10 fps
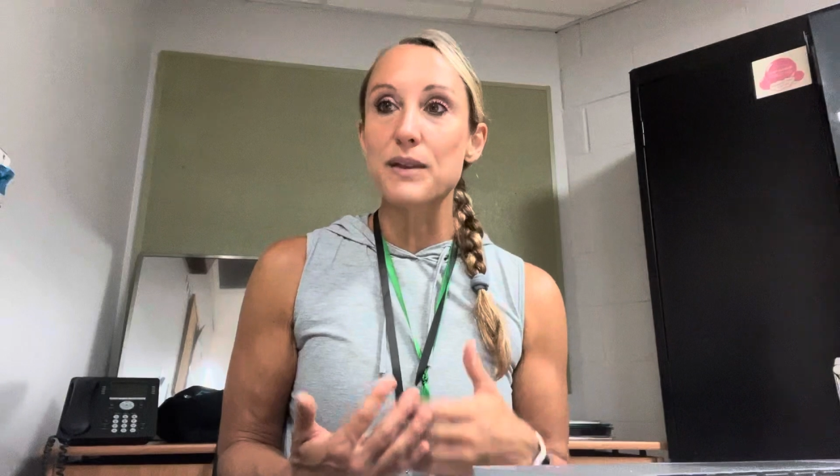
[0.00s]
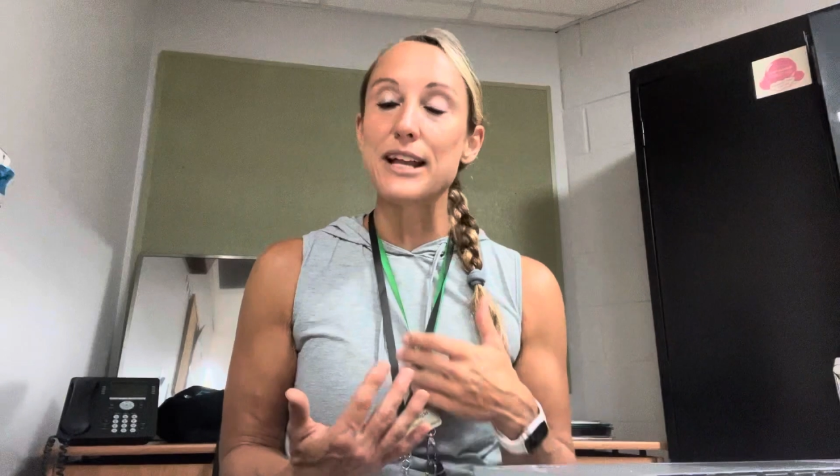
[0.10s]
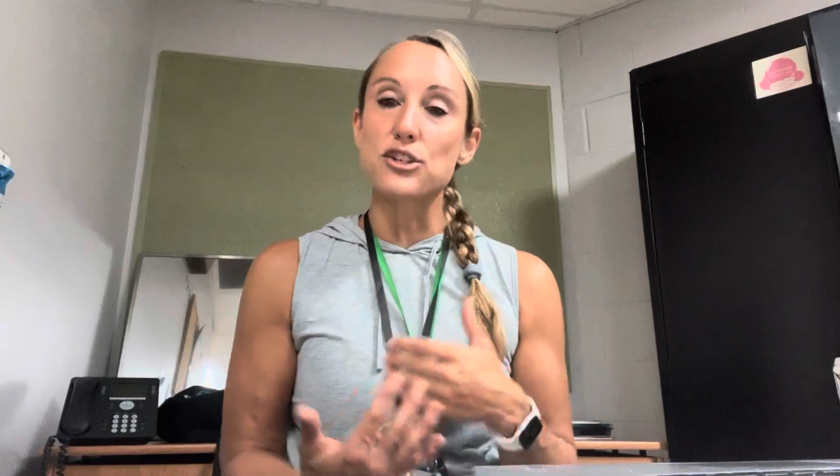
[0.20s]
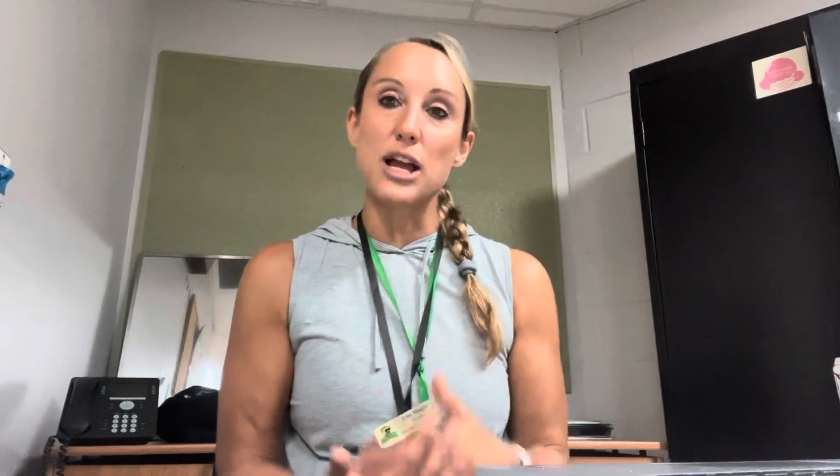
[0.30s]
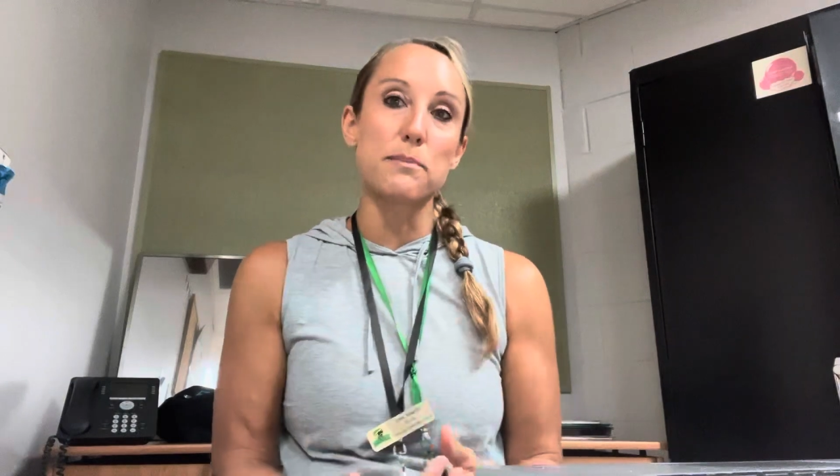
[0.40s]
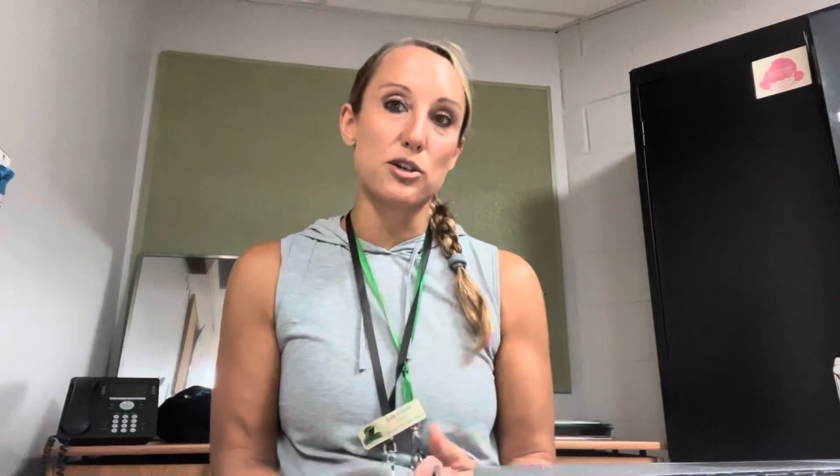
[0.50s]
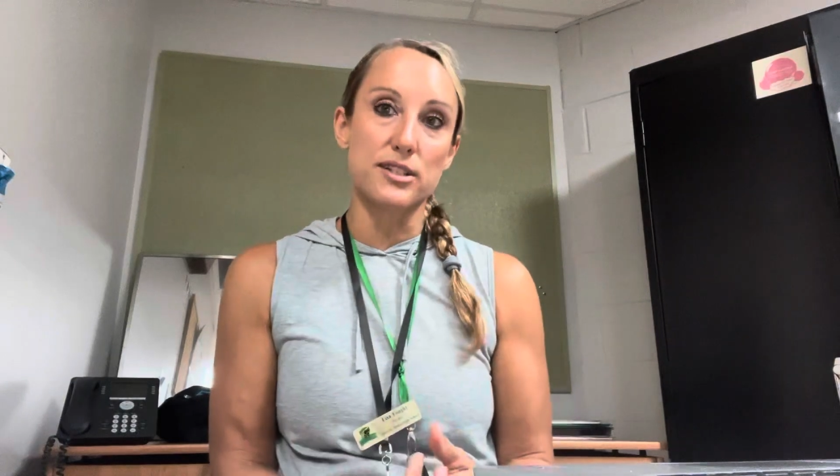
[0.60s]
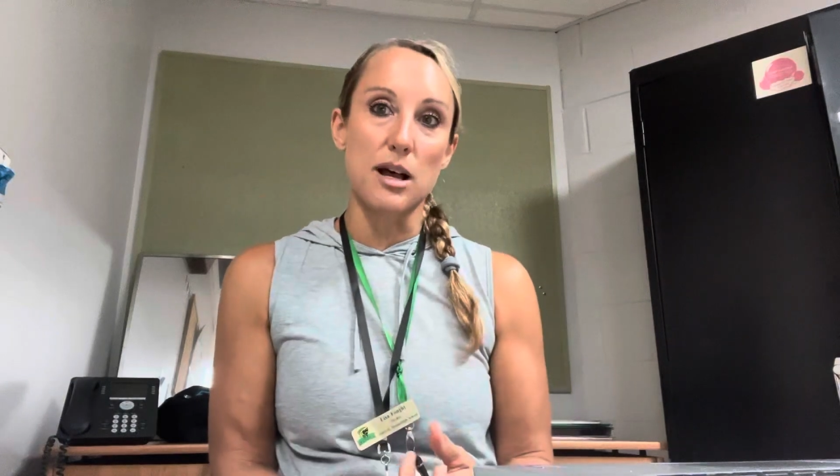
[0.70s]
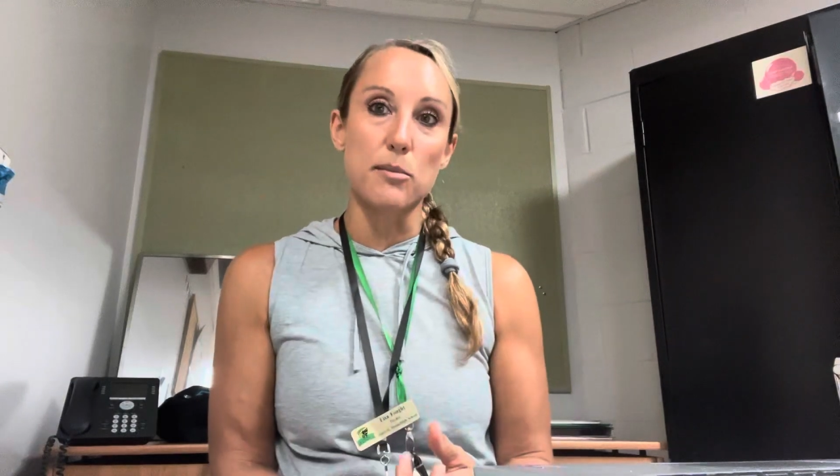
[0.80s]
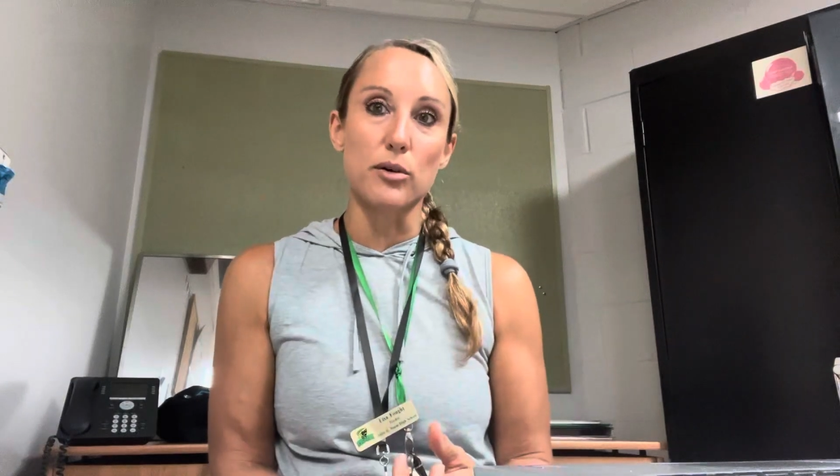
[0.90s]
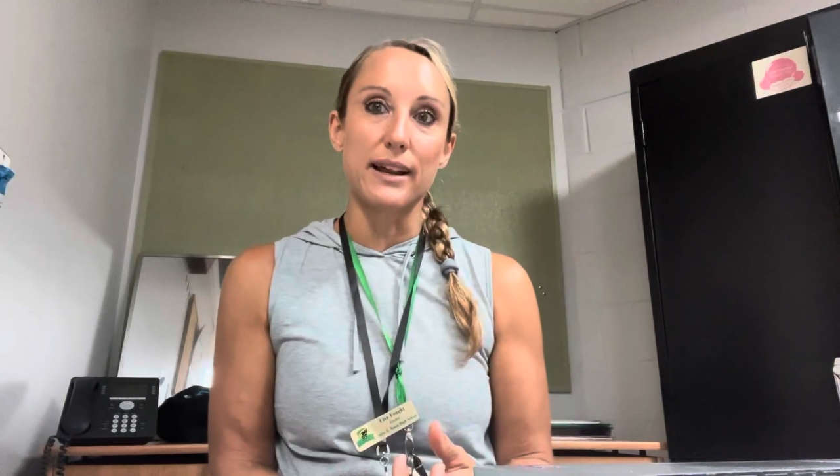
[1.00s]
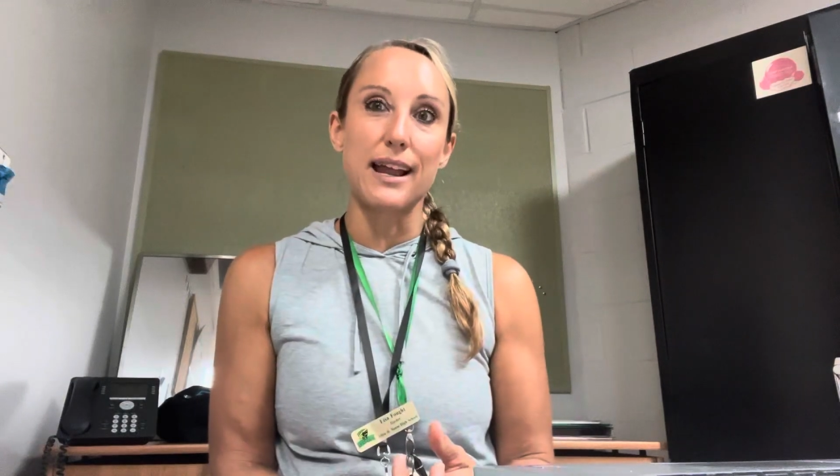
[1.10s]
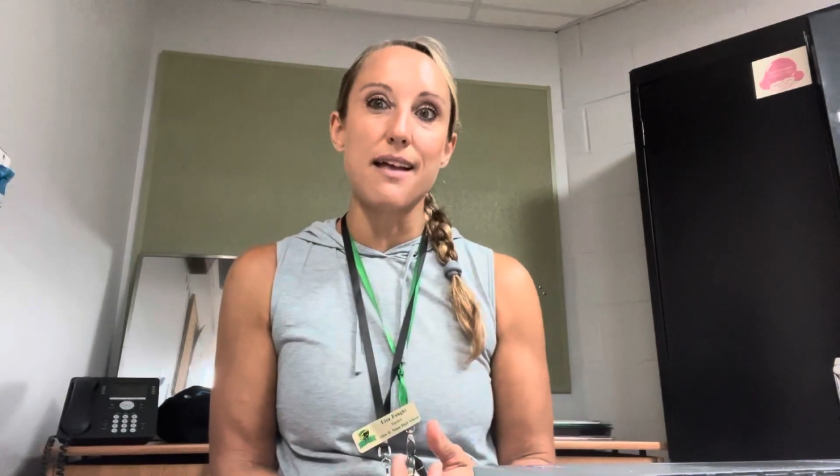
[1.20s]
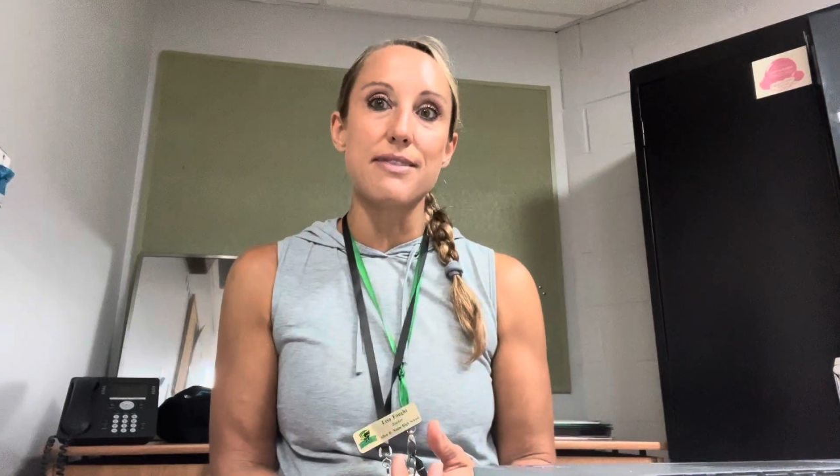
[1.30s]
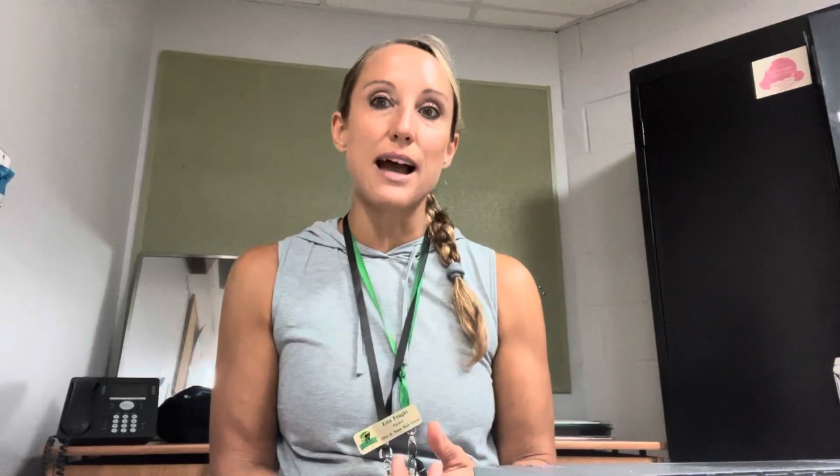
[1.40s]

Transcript: a chapter summary, and